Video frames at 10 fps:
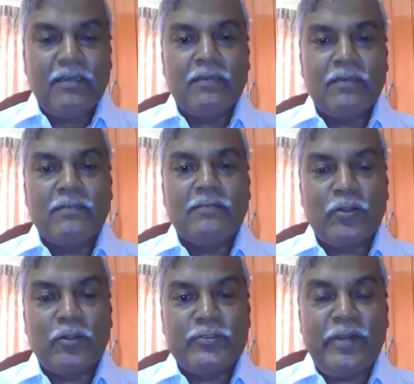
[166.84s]
uh, and
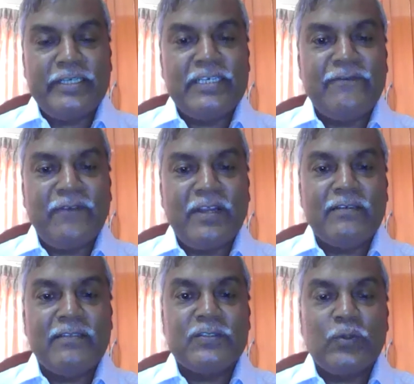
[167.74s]
also
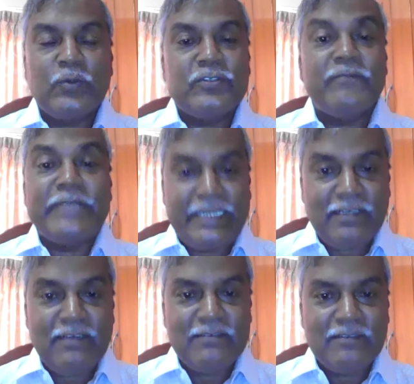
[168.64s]
identified the source of
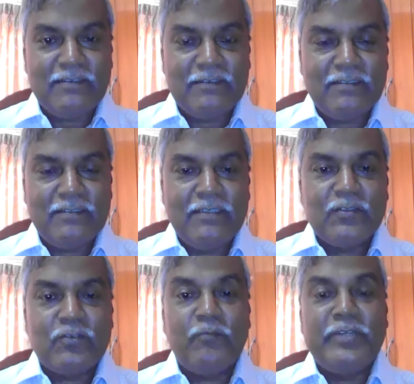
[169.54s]
data,
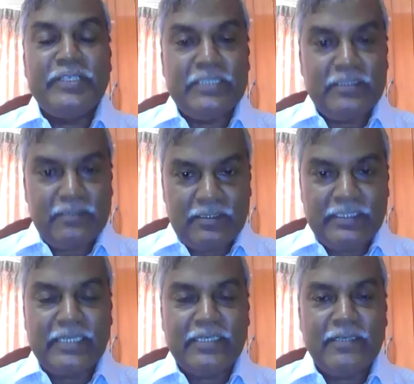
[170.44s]
compute
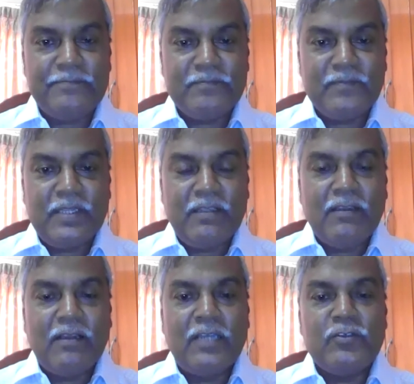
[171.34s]
indicator.
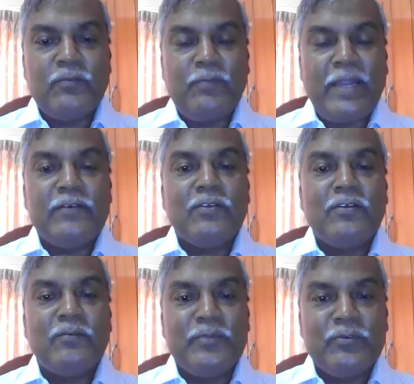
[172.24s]
And we plan to
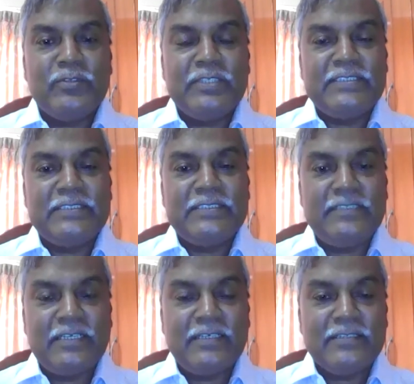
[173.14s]
compute these
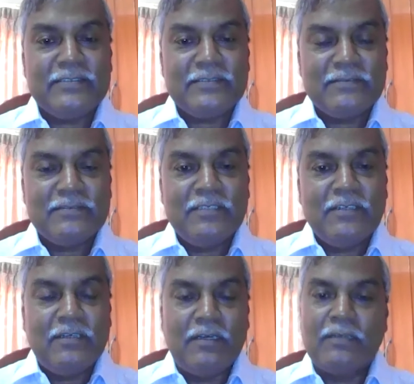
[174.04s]
indicators
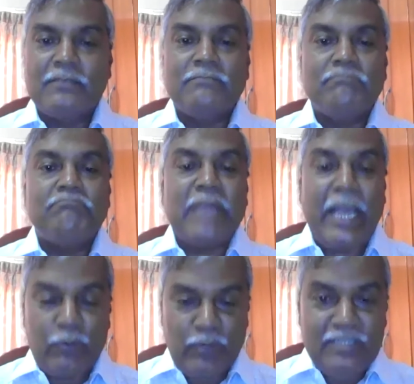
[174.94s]
um,
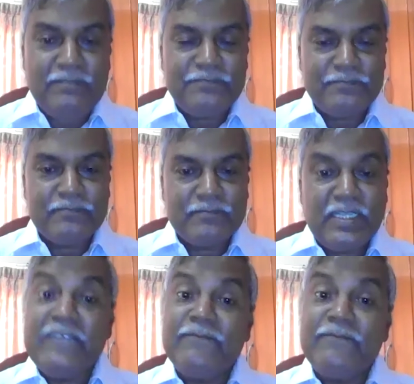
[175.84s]
annually,
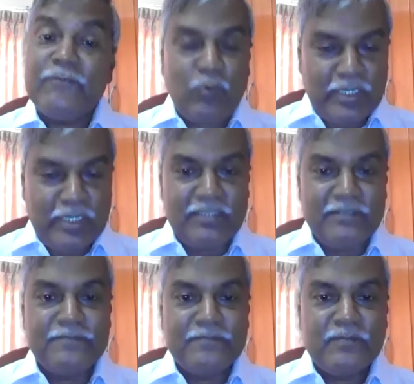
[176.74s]
if not quarterly.
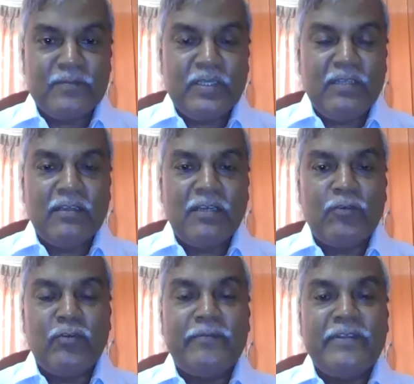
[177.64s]

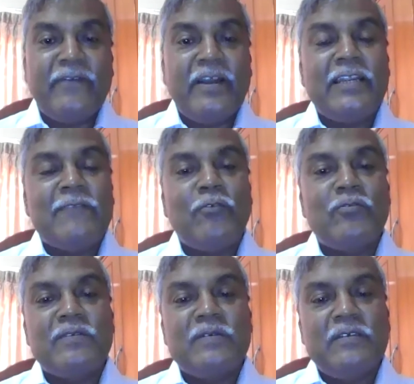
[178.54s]
And we have defined
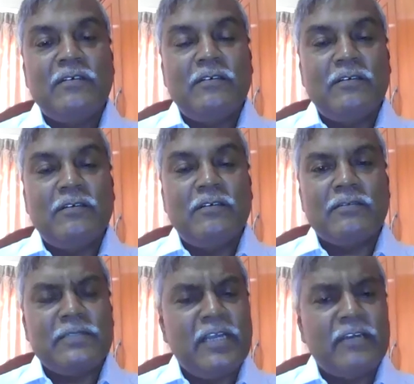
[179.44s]
about uh,
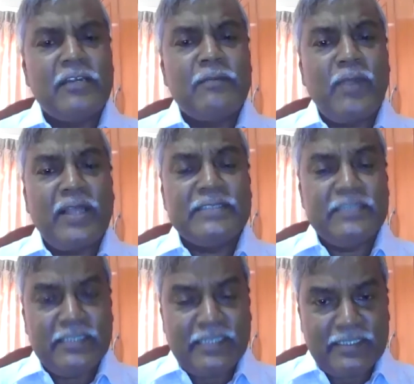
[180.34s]
300 plus
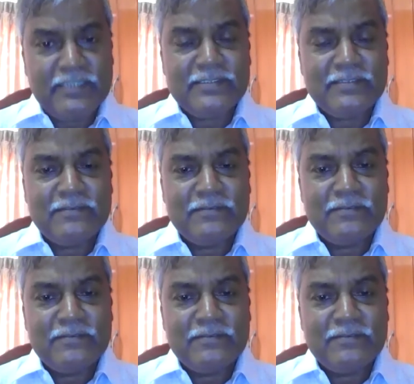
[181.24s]
indicators.